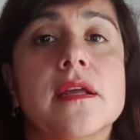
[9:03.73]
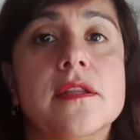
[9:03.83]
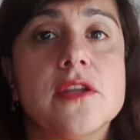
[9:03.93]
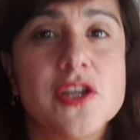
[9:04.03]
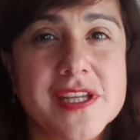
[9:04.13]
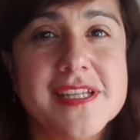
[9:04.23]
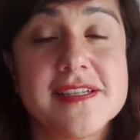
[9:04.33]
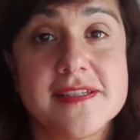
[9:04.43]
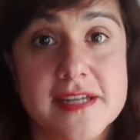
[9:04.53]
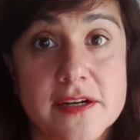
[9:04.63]
Not
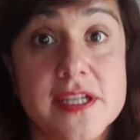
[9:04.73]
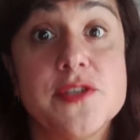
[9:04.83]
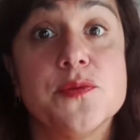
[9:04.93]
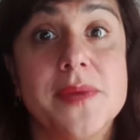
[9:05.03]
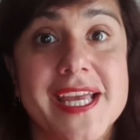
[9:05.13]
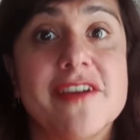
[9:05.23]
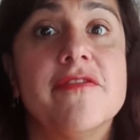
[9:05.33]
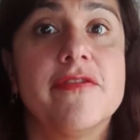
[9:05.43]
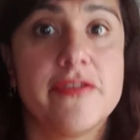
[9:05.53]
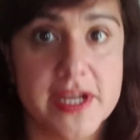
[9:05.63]
necessarily to make
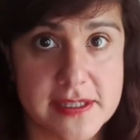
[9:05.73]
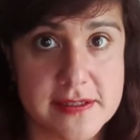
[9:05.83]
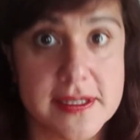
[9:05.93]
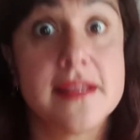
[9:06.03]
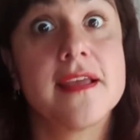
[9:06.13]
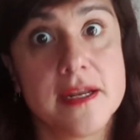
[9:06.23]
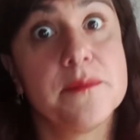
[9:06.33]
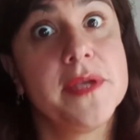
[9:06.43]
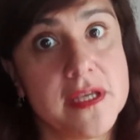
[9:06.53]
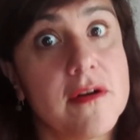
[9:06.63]
friends, that
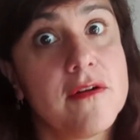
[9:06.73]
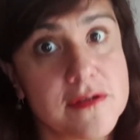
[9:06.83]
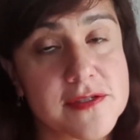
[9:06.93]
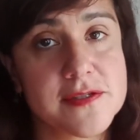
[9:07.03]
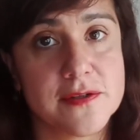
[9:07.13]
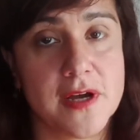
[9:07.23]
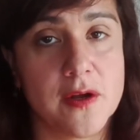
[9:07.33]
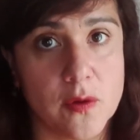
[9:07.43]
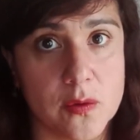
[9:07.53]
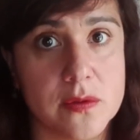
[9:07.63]
can be also a
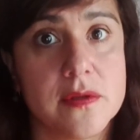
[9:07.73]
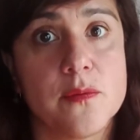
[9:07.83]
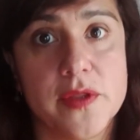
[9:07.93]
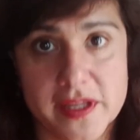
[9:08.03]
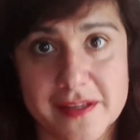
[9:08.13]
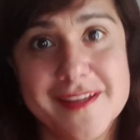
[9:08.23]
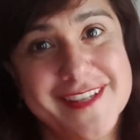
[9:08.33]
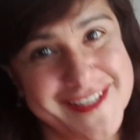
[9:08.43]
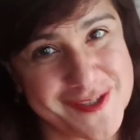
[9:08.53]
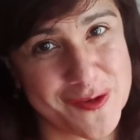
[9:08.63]
goal within
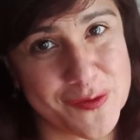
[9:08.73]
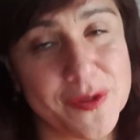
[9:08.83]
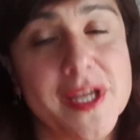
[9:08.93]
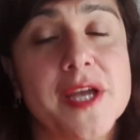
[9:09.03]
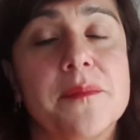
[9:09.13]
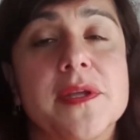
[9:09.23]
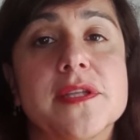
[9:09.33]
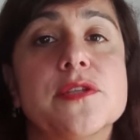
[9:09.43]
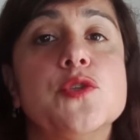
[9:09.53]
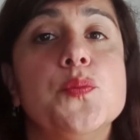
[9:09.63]
this goal,
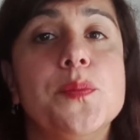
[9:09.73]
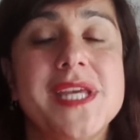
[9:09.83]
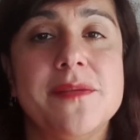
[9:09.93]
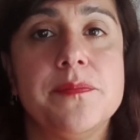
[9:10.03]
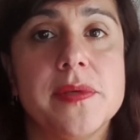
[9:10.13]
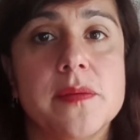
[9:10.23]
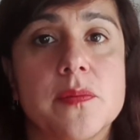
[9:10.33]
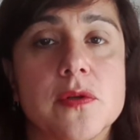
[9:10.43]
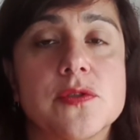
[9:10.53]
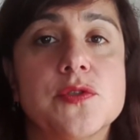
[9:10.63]
but to meet
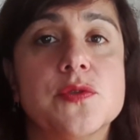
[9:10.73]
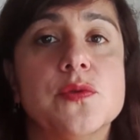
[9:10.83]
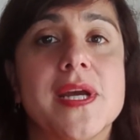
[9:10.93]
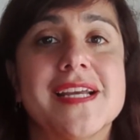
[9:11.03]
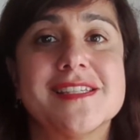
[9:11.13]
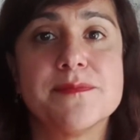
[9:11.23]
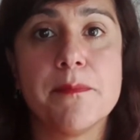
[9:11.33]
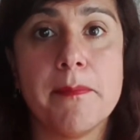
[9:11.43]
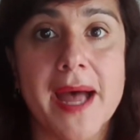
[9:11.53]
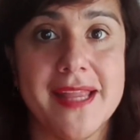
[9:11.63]
people, to
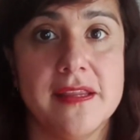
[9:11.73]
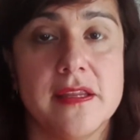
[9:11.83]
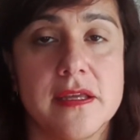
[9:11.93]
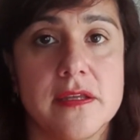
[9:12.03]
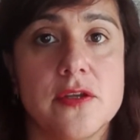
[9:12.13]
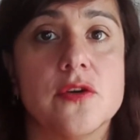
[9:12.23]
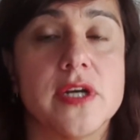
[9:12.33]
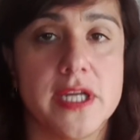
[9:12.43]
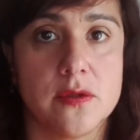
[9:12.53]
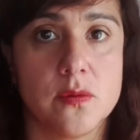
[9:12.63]
expand your
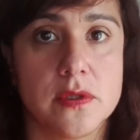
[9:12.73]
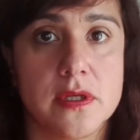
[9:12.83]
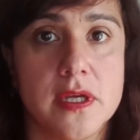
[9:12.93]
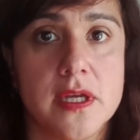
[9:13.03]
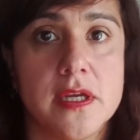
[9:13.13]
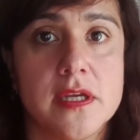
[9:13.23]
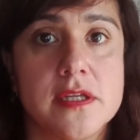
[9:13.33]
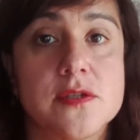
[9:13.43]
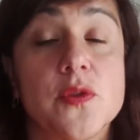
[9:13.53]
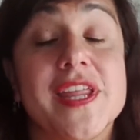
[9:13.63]
network
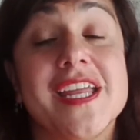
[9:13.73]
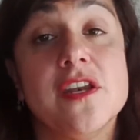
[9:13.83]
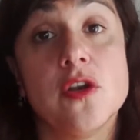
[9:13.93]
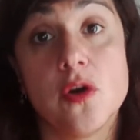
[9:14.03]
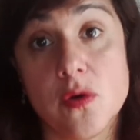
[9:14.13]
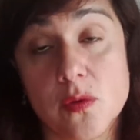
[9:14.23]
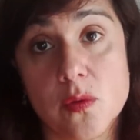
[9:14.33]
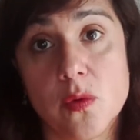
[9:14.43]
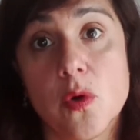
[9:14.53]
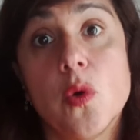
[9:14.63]
so they
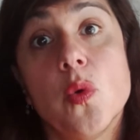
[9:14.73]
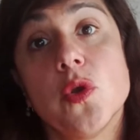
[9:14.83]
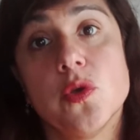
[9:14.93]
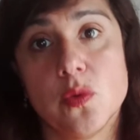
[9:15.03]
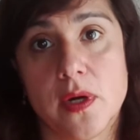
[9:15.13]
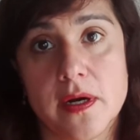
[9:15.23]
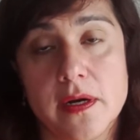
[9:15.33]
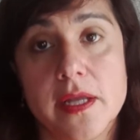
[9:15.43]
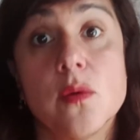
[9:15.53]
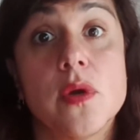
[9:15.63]
know who you
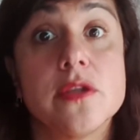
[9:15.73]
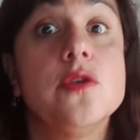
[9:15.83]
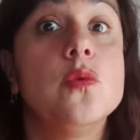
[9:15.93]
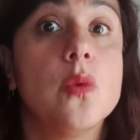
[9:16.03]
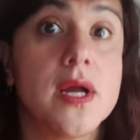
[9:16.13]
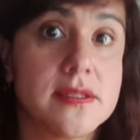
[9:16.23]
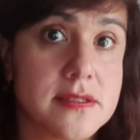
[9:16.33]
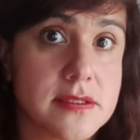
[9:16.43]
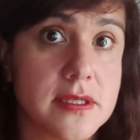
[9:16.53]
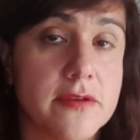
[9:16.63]
are and what you
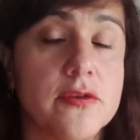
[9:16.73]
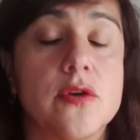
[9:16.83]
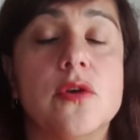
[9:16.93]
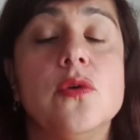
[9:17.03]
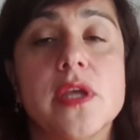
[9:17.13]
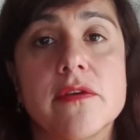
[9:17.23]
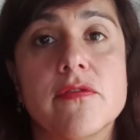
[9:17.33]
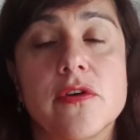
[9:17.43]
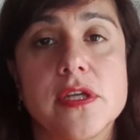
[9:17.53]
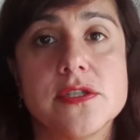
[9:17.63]
want. If you're looking
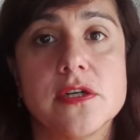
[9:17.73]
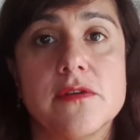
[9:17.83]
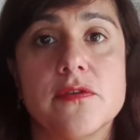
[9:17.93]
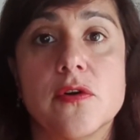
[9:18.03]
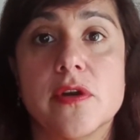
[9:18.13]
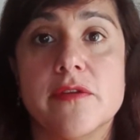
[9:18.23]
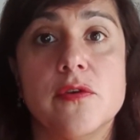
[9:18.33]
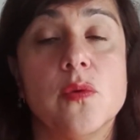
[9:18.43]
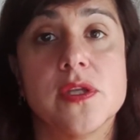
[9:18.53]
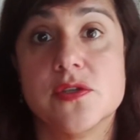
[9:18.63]
for a job, or if
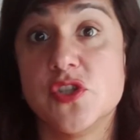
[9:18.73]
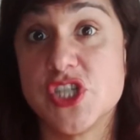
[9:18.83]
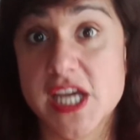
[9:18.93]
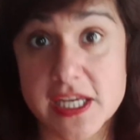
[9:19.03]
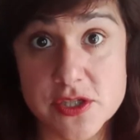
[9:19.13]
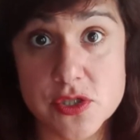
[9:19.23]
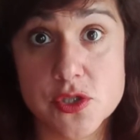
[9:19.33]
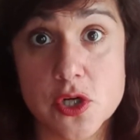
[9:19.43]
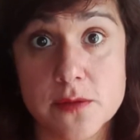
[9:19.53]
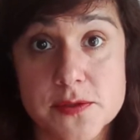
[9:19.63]
you want to change
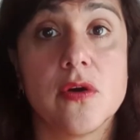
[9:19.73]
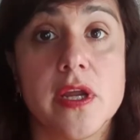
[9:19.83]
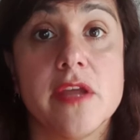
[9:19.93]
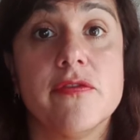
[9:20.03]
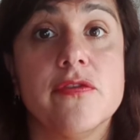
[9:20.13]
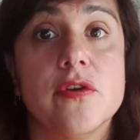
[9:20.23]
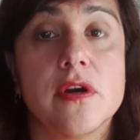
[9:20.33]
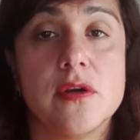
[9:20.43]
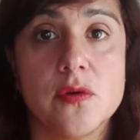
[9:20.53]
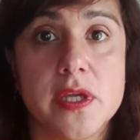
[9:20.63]
jobs, or if you
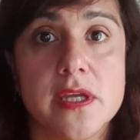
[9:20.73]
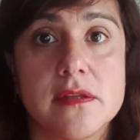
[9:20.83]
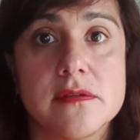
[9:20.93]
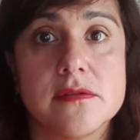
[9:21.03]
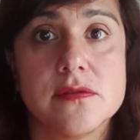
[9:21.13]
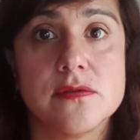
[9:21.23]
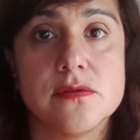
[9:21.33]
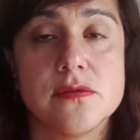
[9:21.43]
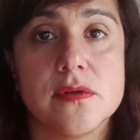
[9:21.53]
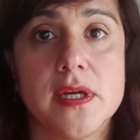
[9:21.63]
are looking
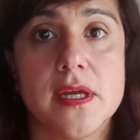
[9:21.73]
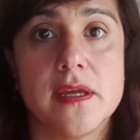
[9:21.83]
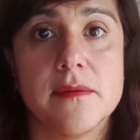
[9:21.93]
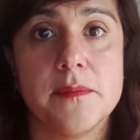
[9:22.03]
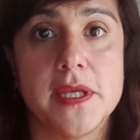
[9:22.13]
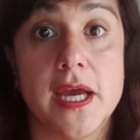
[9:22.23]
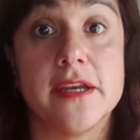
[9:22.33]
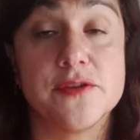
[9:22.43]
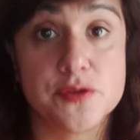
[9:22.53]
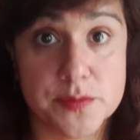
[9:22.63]
to be
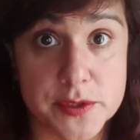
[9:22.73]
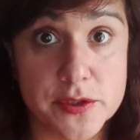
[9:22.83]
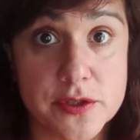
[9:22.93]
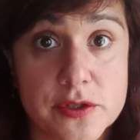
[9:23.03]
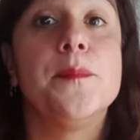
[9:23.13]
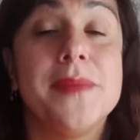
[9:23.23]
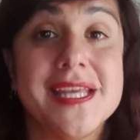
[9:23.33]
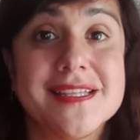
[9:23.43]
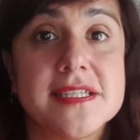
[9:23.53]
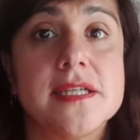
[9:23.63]
an entrepreneur,
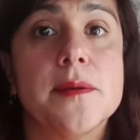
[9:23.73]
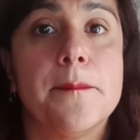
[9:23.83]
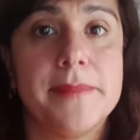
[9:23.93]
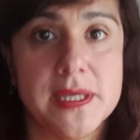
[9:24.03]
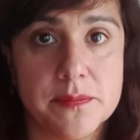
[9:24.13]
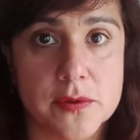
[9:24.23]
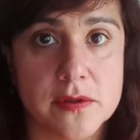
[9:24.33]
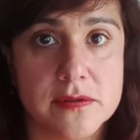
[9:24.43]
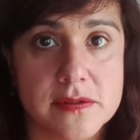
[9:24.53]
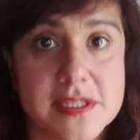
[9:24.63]
meet
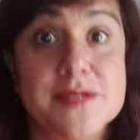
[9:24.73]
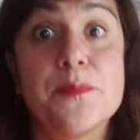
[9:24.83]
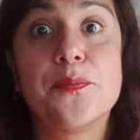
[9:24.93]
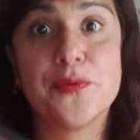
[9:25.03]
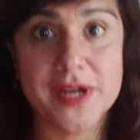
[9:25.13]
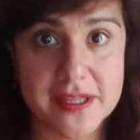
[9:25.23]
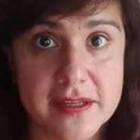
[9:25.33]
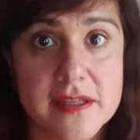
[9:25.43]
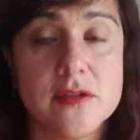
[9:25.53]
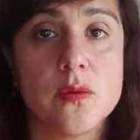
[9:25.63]
people,
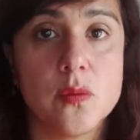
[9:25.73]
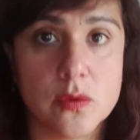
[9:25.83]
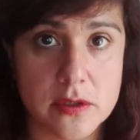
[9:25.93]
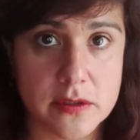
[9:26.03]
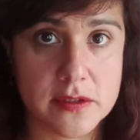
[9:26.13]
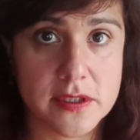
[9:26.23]
spread the word.